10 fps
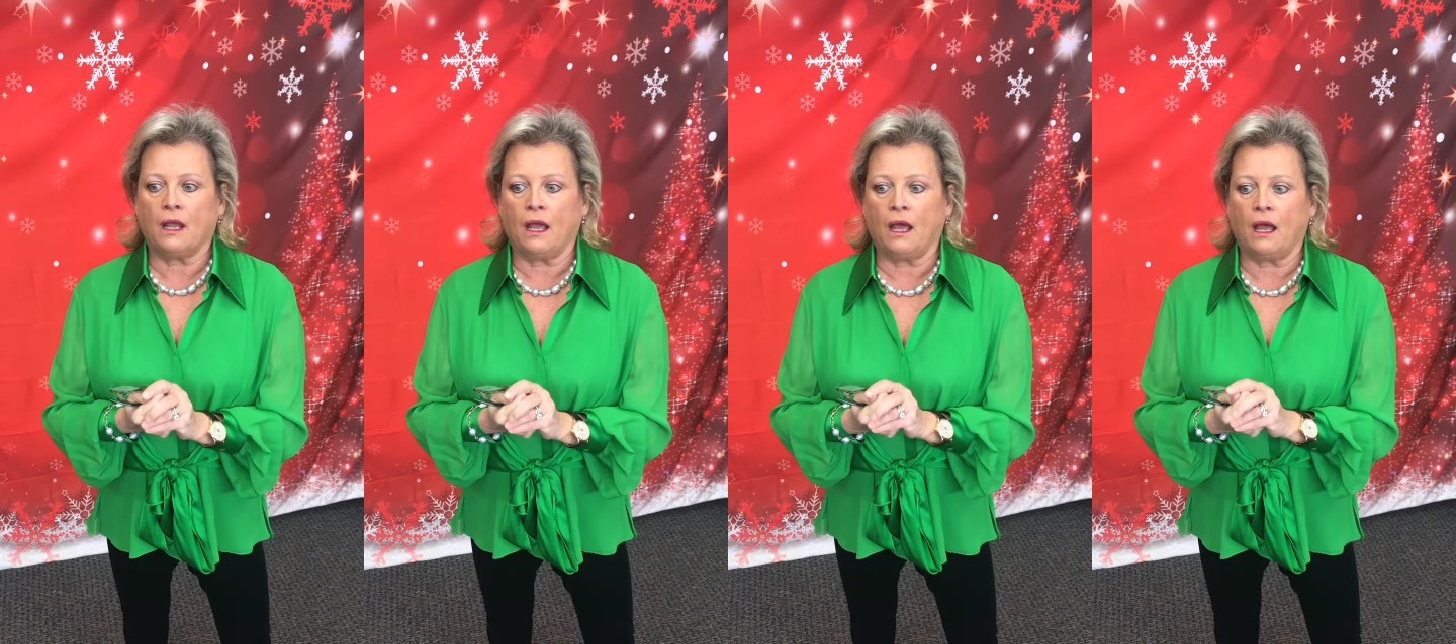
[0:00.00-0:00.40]

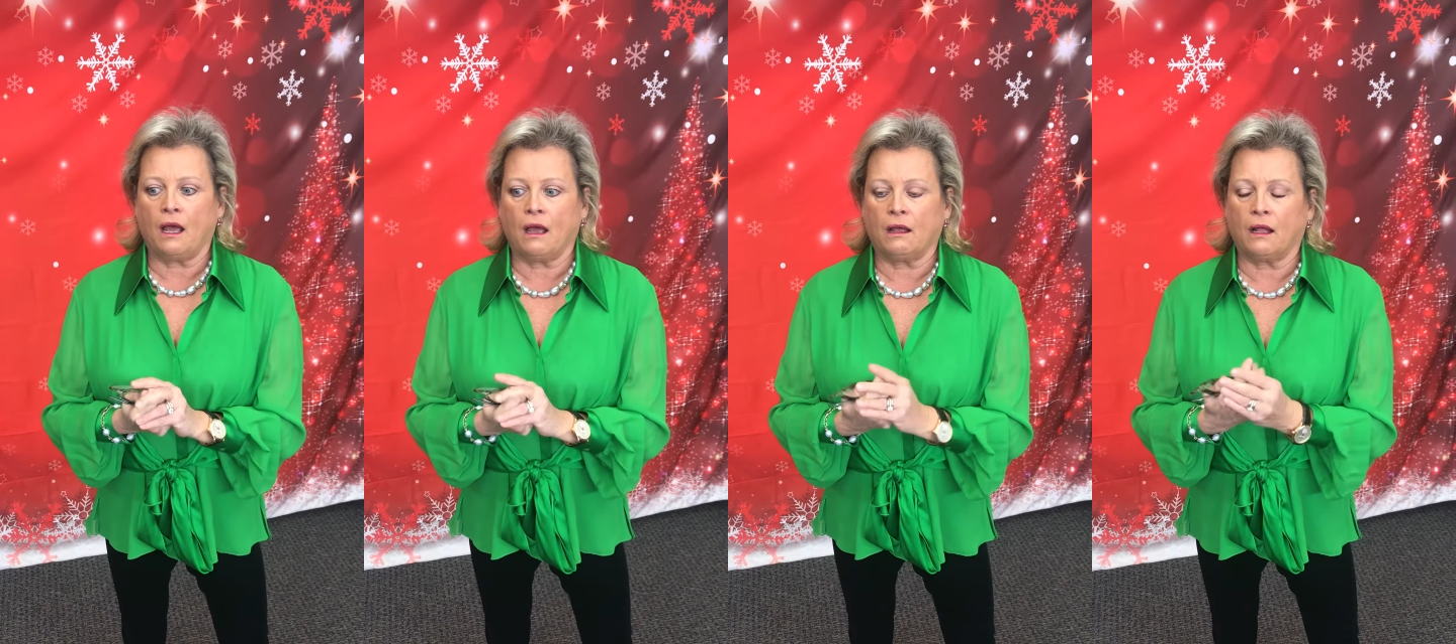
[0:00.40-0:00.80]

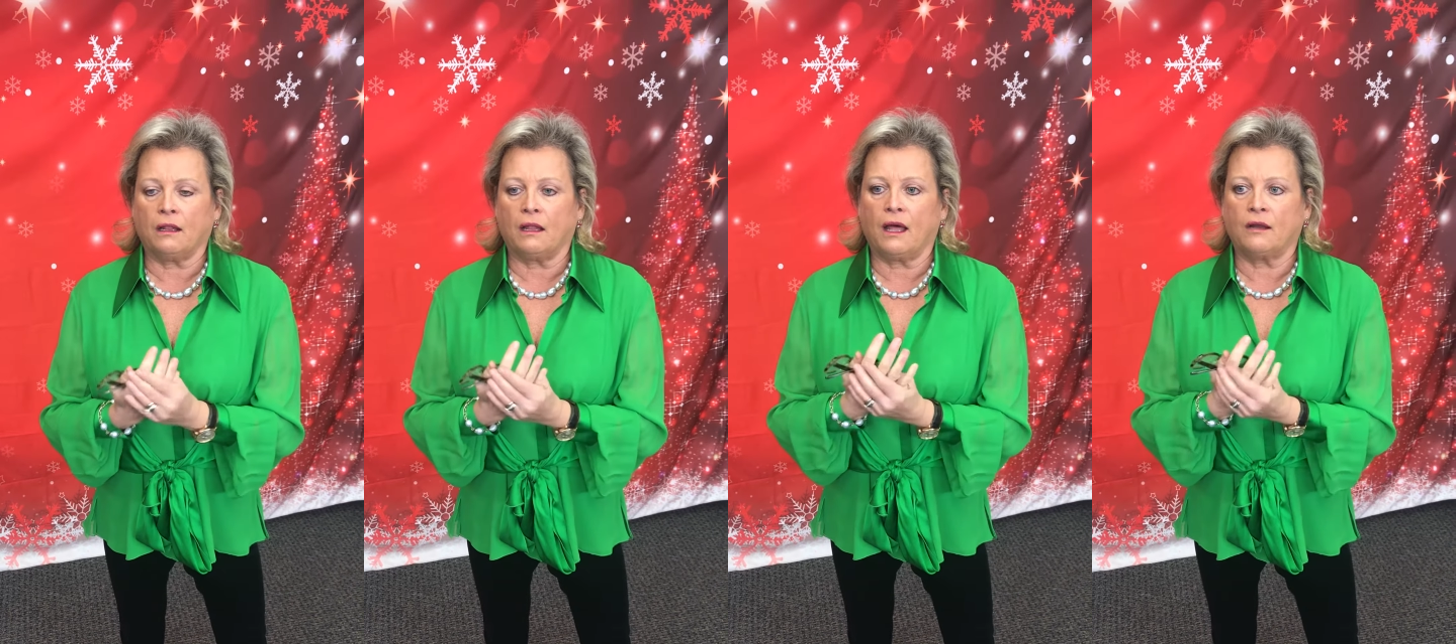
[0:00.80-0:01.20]

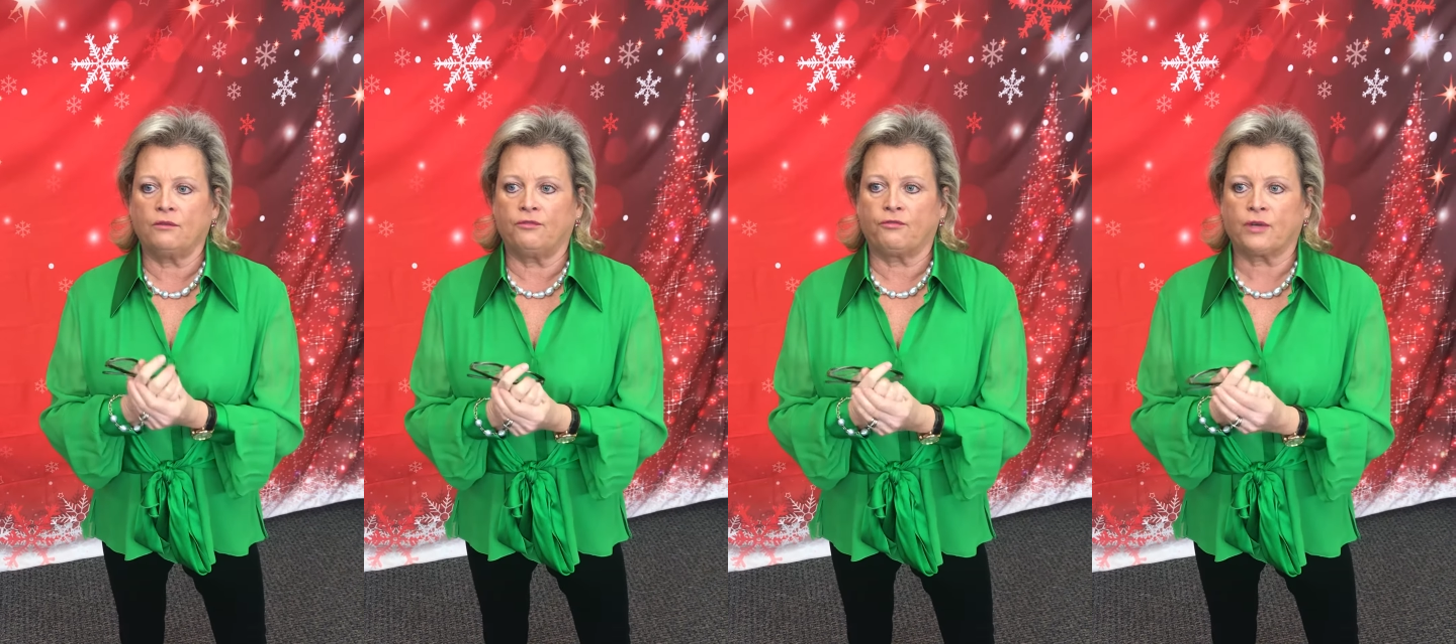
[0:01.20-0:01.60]
lot
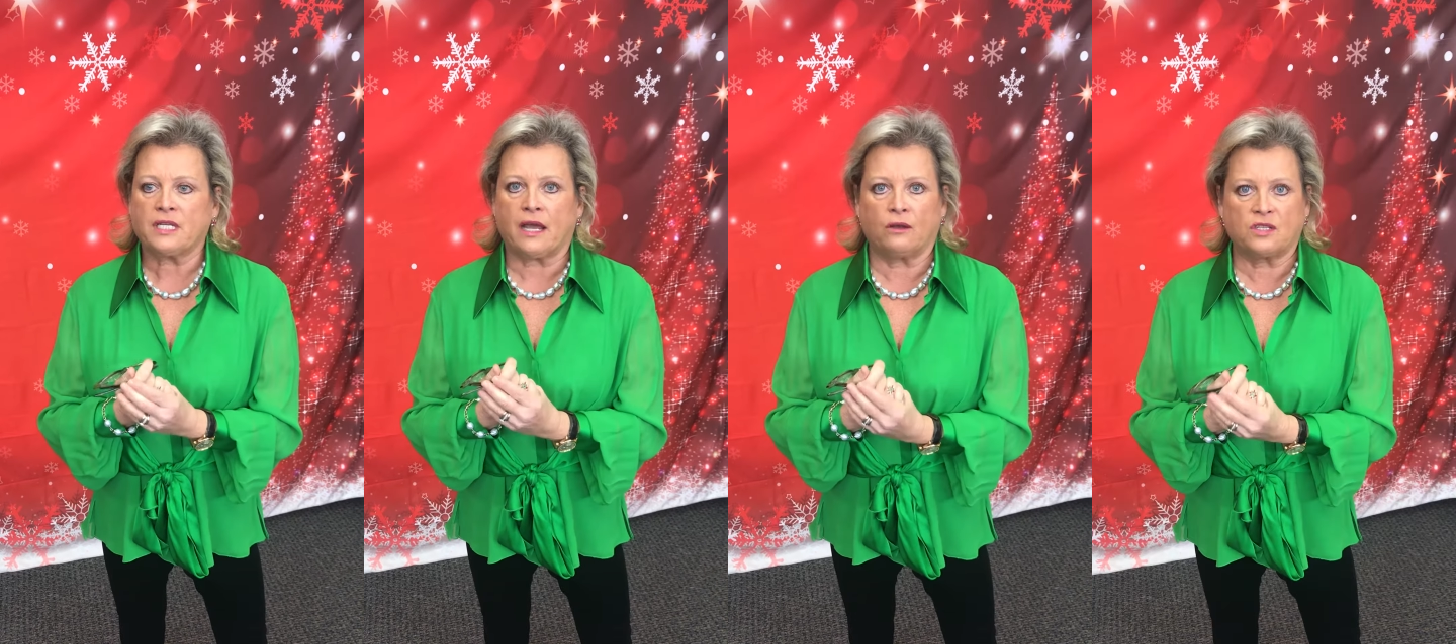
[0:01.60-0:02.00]
of
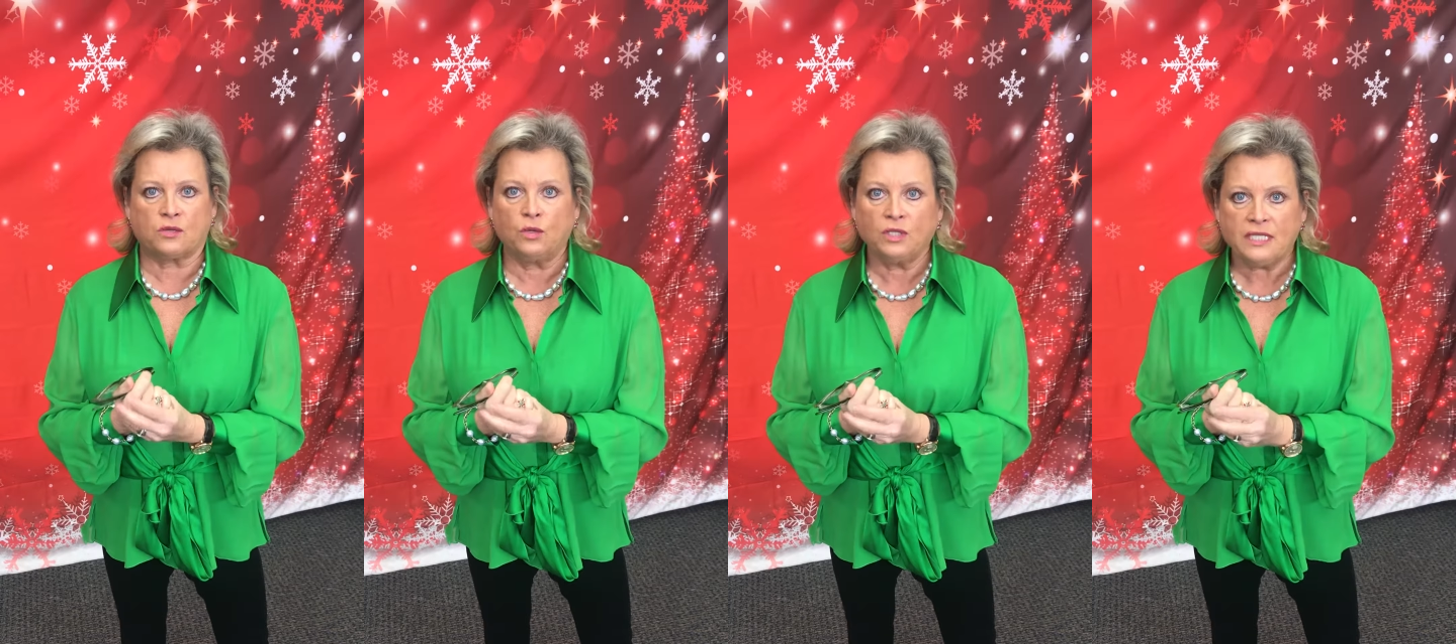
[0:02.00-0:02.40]
retired
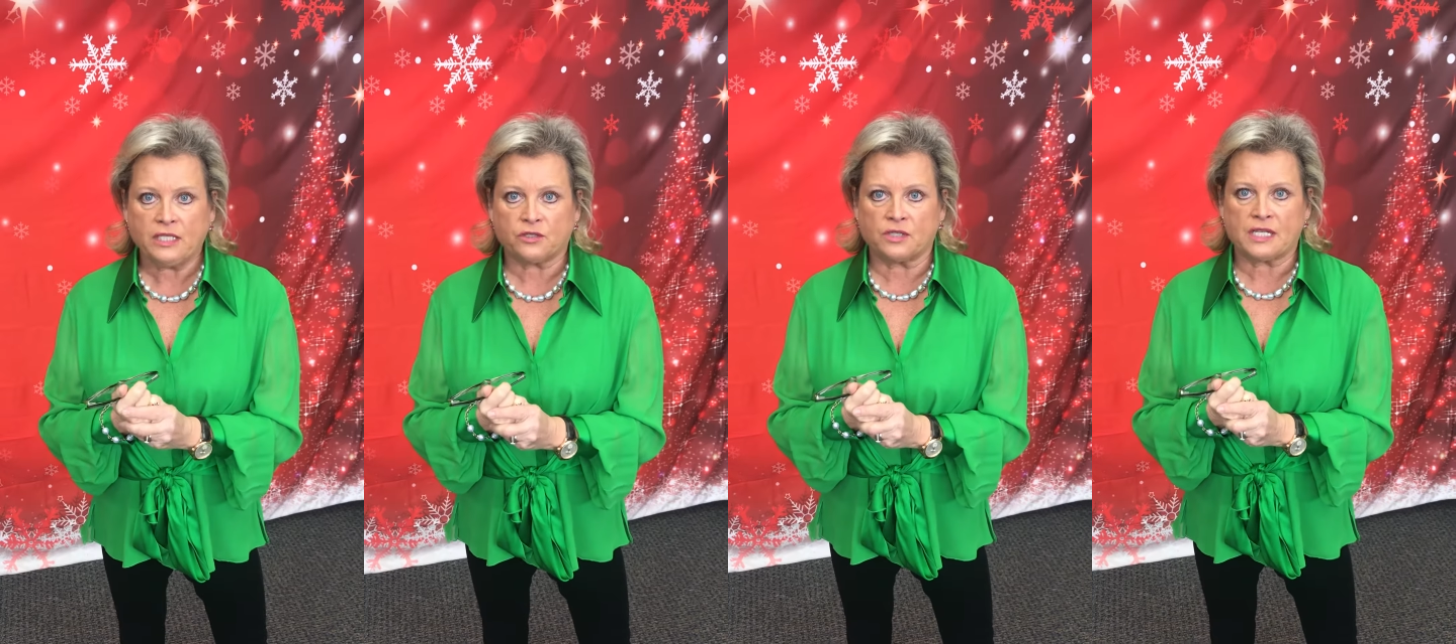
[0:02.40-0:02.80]
school
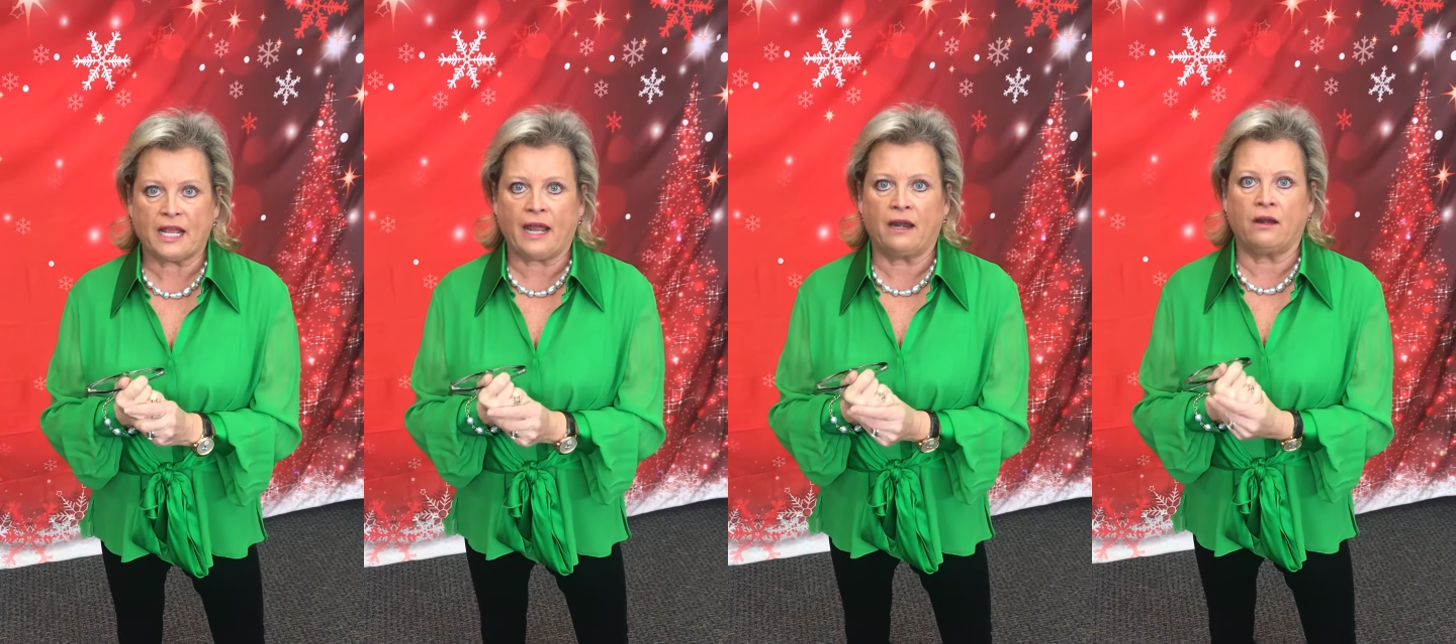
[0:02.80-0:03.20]
teachers
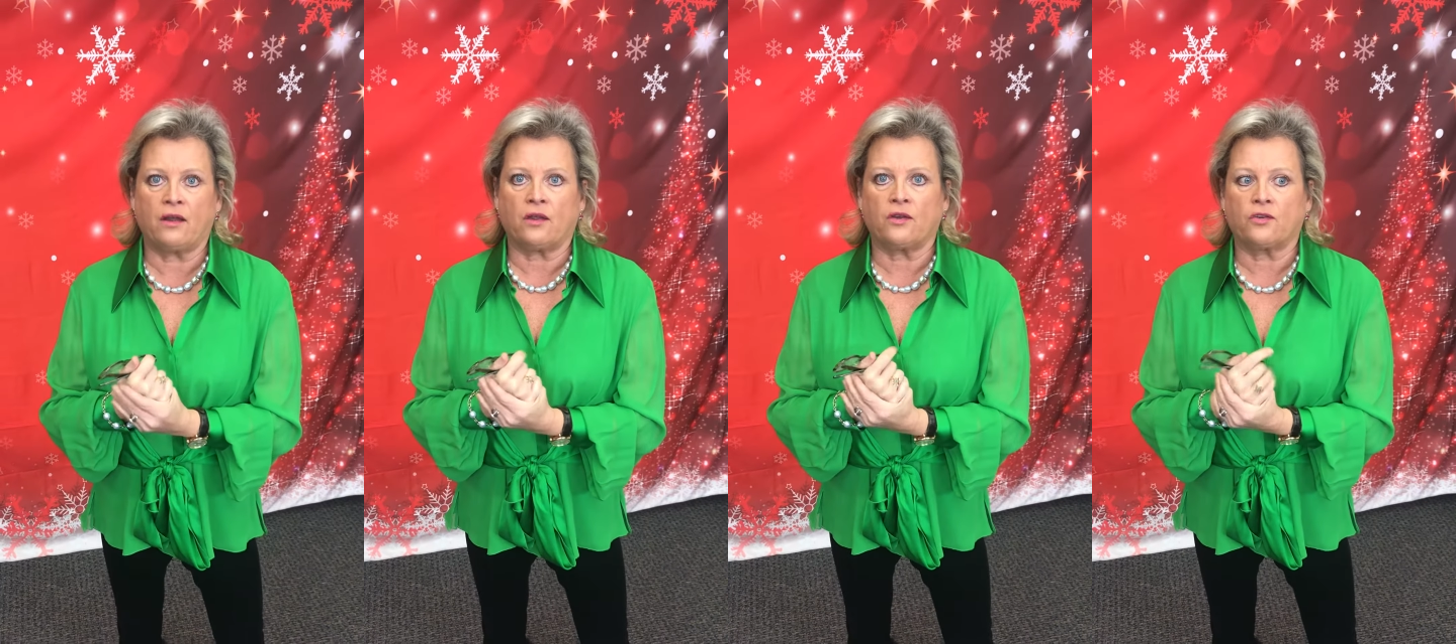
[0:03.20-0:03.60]
and